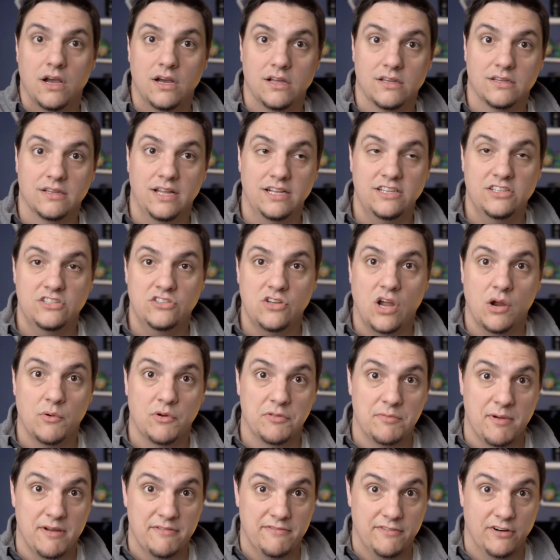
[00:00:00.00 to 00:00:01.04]
Let's start
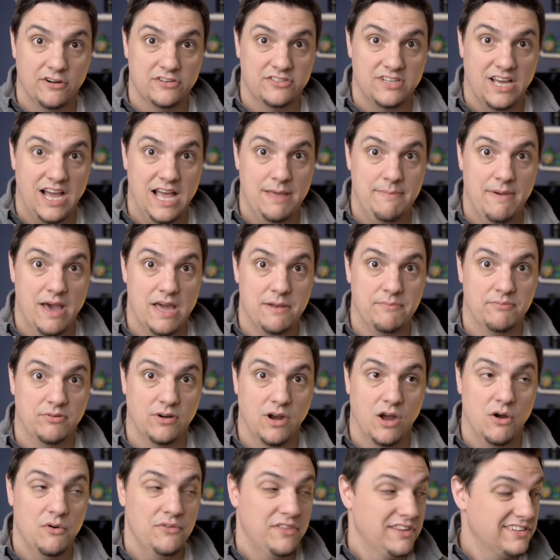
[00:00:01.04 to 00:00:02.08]
with my first iPad
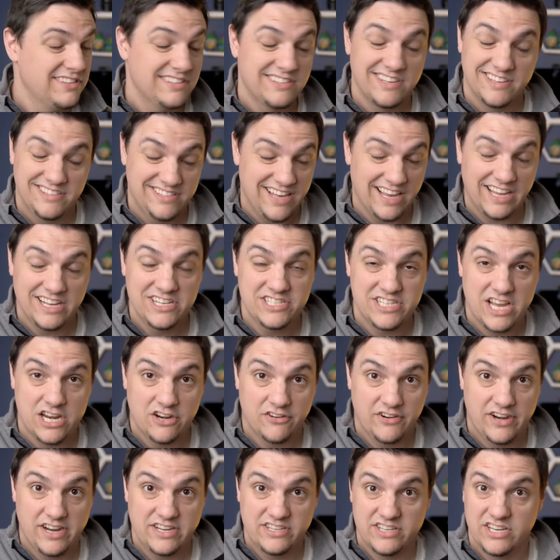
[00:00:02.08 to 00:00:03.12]
Pro. This is a second
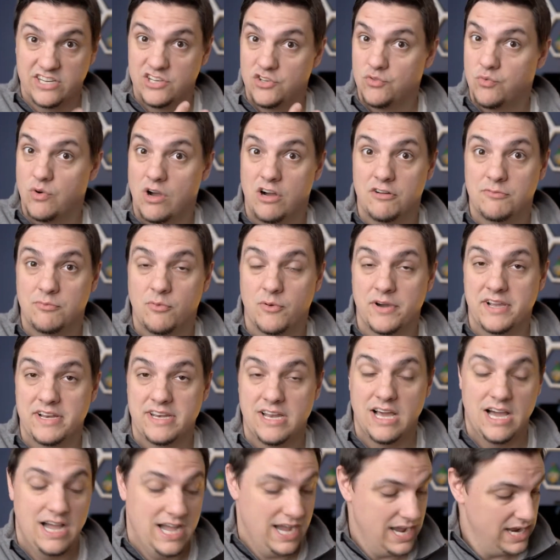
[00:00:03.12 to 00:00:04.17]
generation
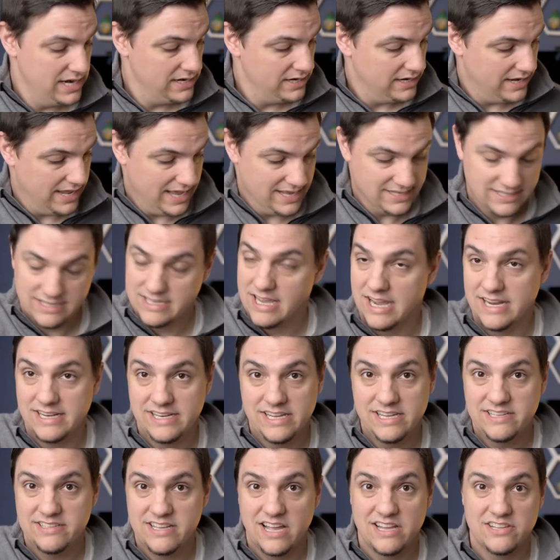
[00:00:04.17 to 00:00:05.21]
12.9, has the
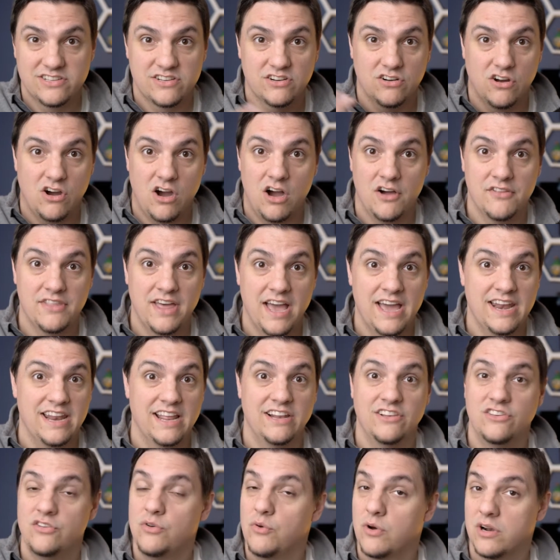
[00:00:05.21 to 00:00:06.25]
ID sensor, all that,
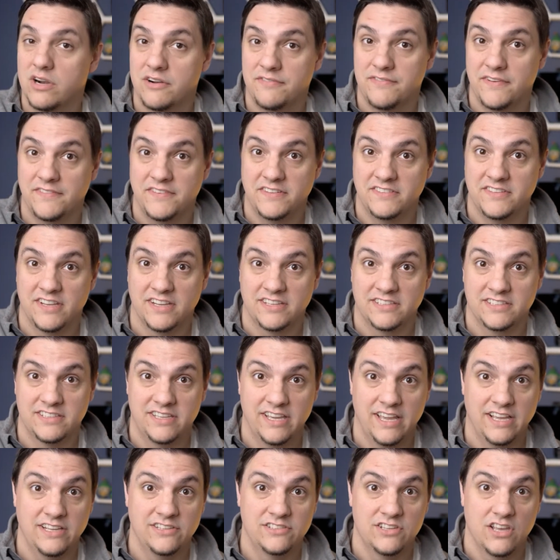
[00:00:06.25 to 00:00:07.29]
and 256
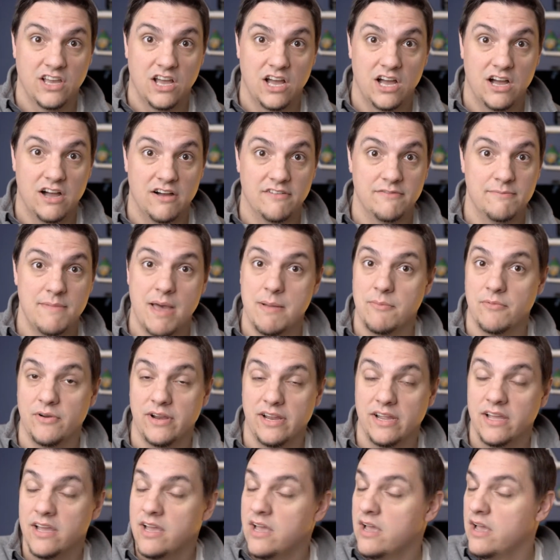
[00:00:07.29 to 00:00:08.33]
gigs of
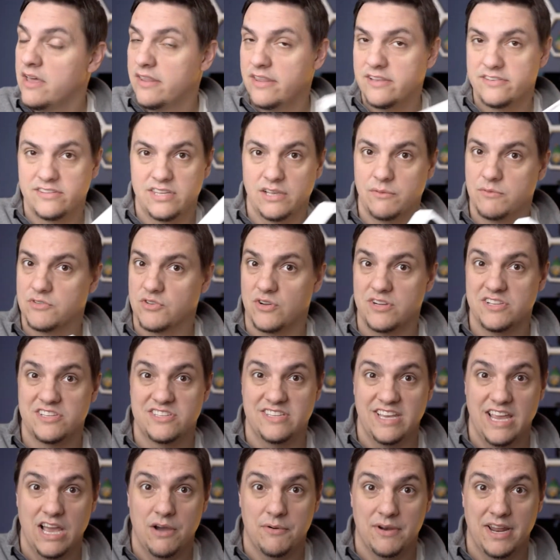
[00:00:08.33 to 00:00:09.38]
memory. This thing was on
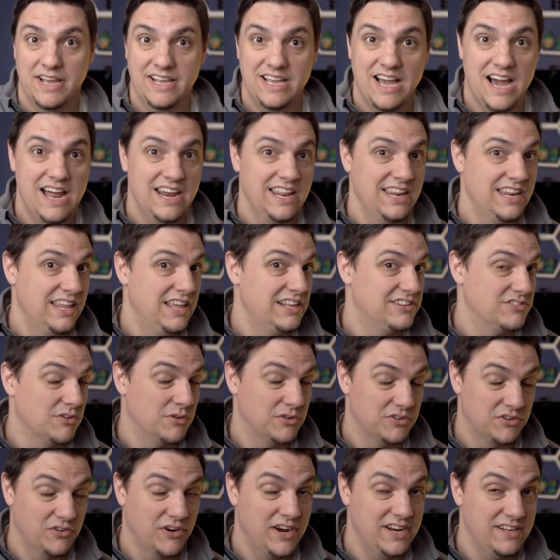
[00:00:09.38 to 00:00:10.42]
sale when I got it. It's a
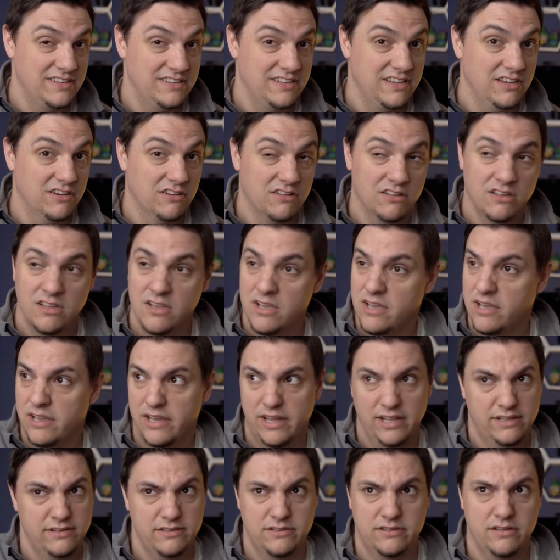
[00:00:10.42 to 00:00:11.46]
great deal.
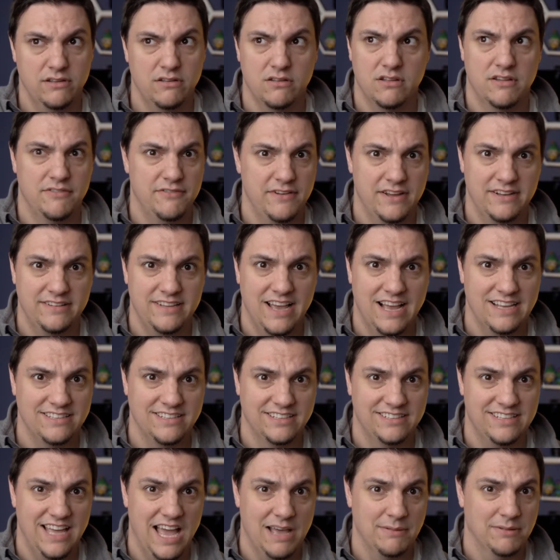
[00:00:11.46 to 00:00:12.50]
It's still a
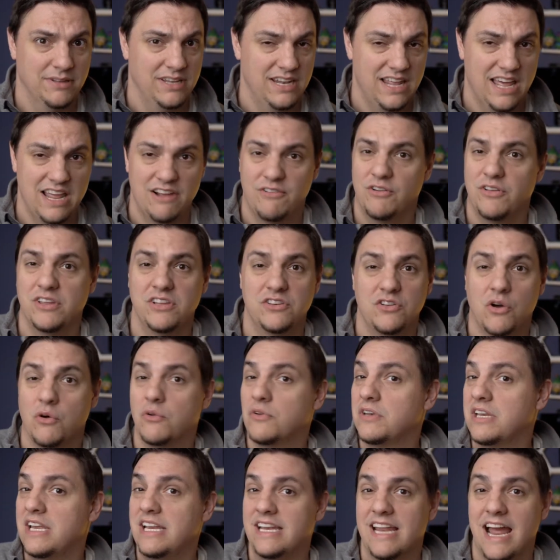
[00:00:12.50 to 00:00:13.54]
fantastic tablet, and I really
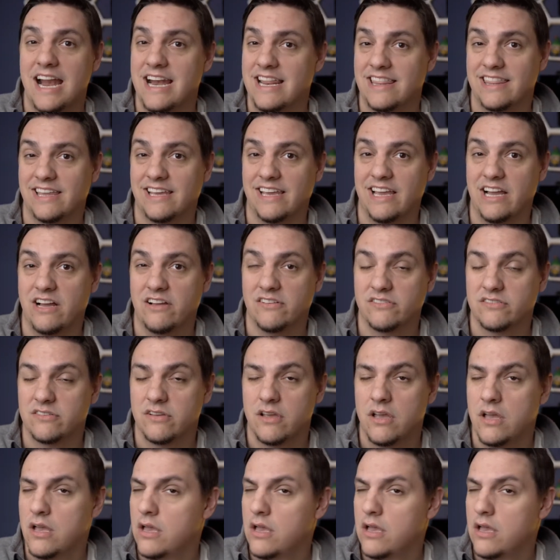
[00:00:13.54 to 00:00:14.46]
don't need anything else.